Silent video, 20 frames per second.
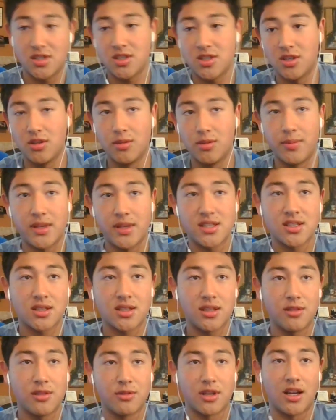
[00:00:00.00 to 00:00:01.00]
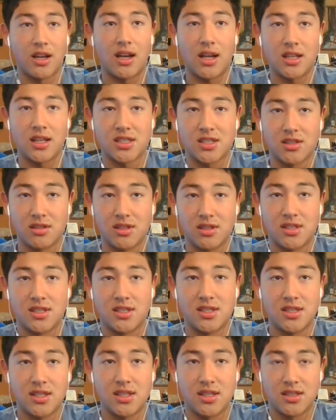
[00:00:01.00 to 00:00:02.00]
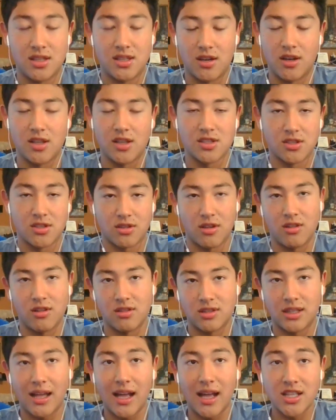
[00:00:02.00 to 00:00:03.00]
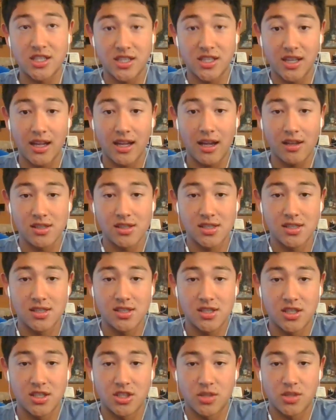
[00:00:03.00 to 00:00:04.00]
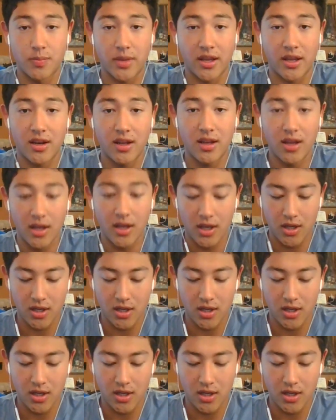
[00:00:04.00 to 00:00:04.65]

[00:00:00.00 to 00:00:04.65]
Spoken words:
So basically, what a hostel is, they're also called gaijin houses in Japan.